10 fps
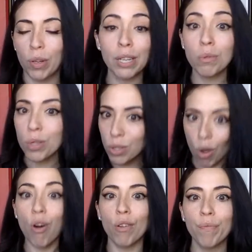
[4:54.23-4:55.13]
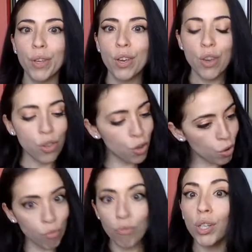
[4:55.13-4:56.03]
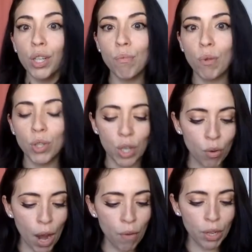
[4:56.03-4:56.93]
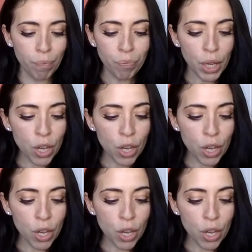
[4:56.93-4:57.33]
And as a result, you're really emotionally grounded.